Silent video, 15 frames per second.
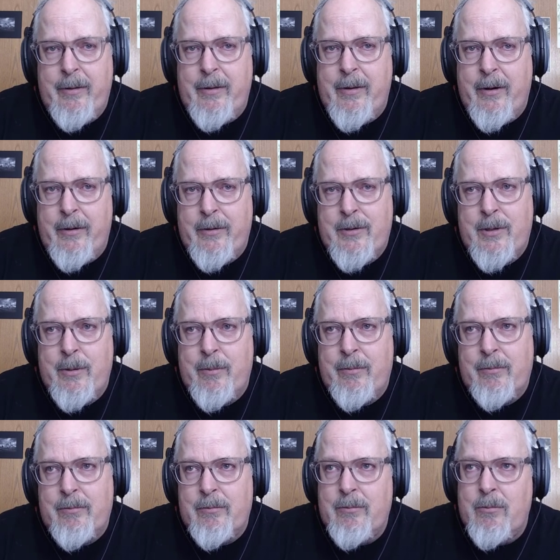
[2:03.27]
there are
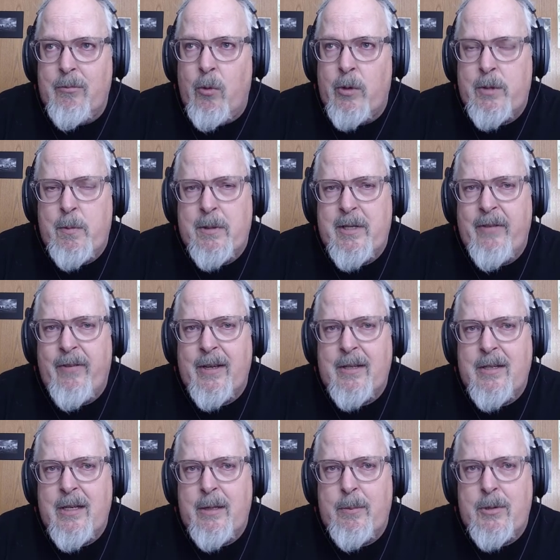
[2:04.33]
some more specific
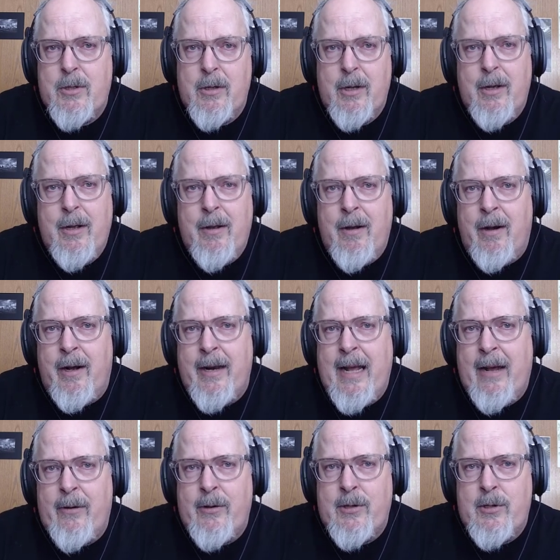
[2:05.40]
tips on
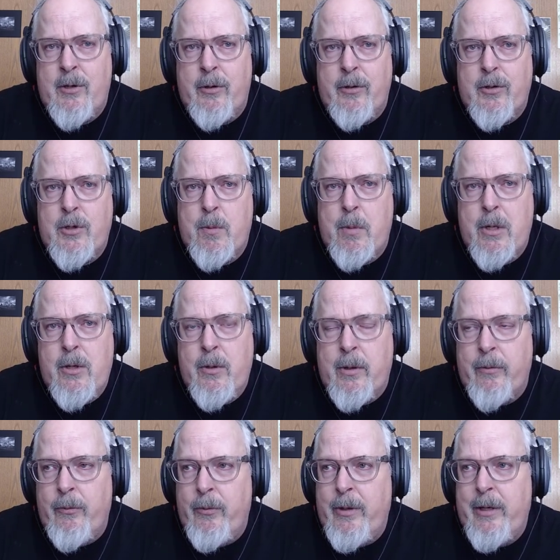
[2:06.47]
how to search. But you
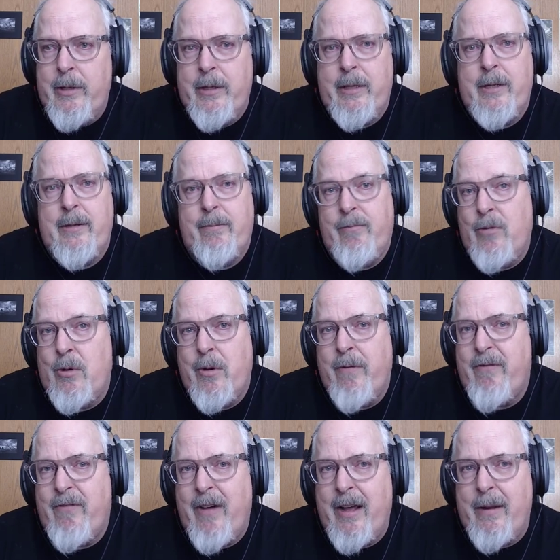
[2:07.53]

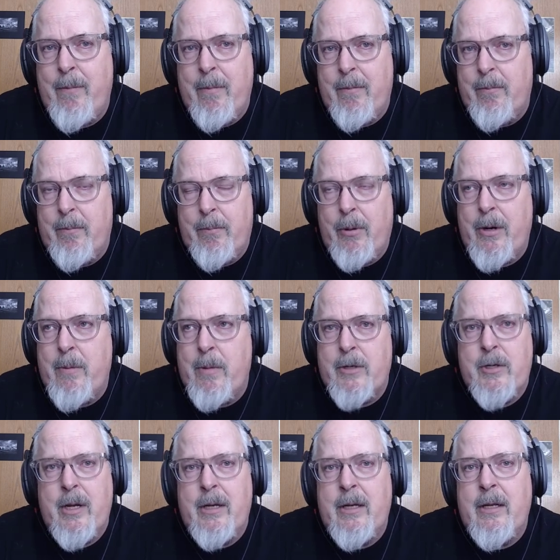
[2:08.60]
can find pretty
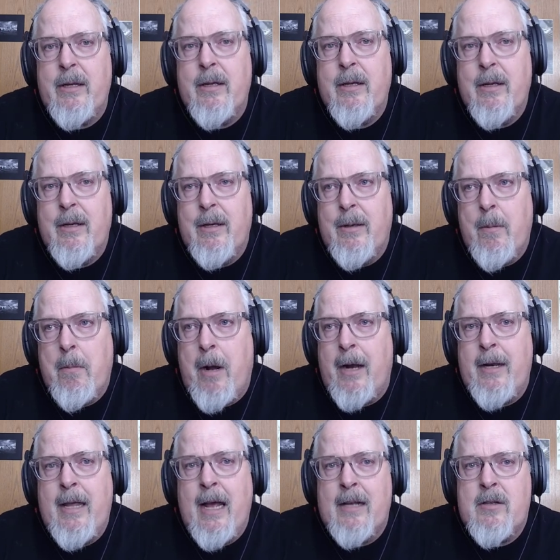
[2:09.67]
much any
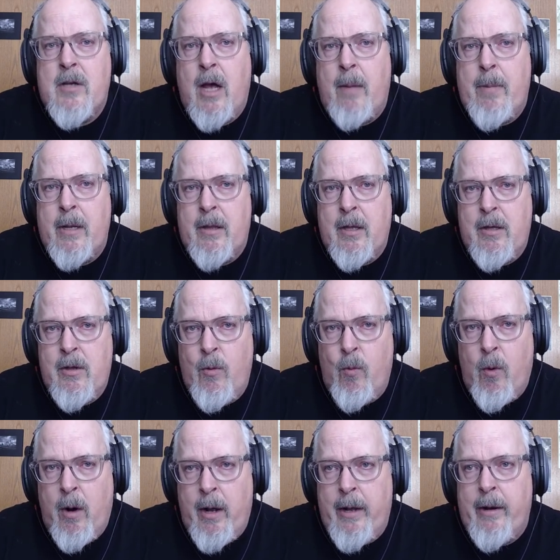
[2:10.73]
podcast topic that you
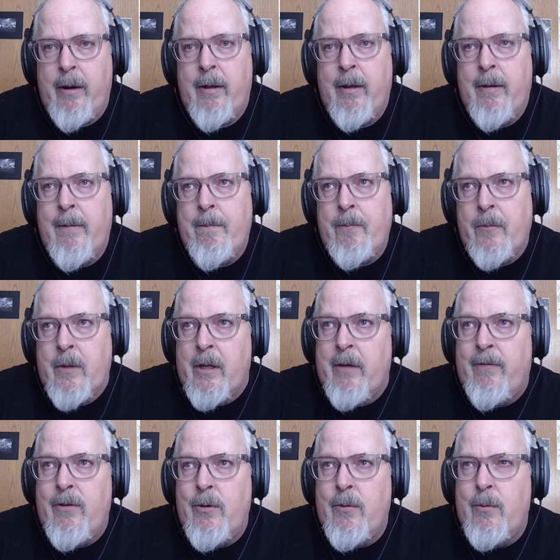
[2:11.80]
want
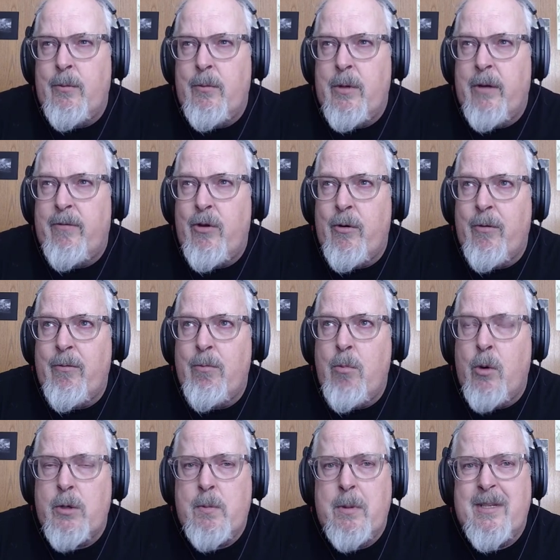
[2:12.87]
if you're
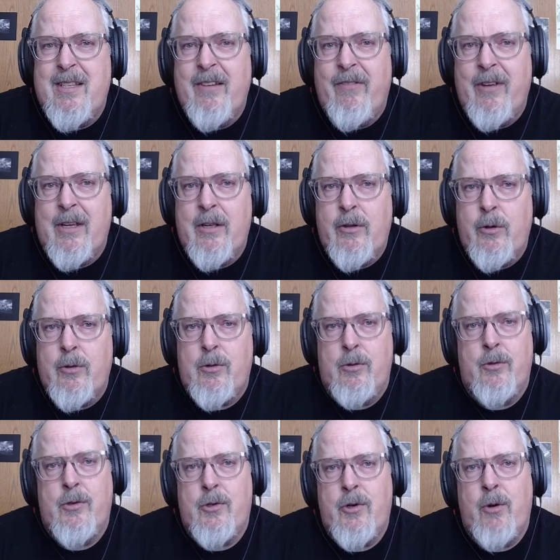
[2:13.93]
more specific in your
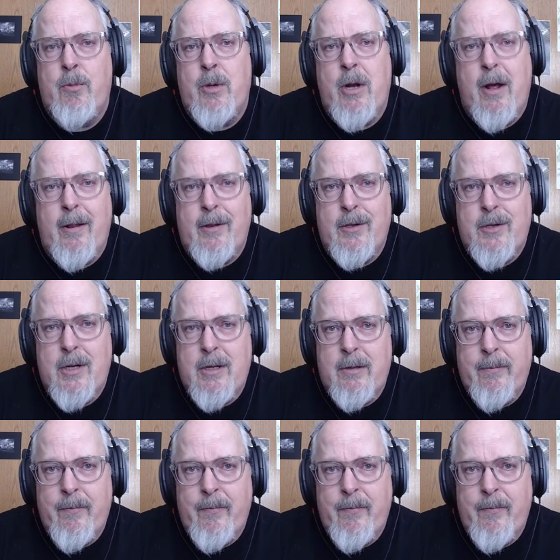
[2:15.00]
search terminology.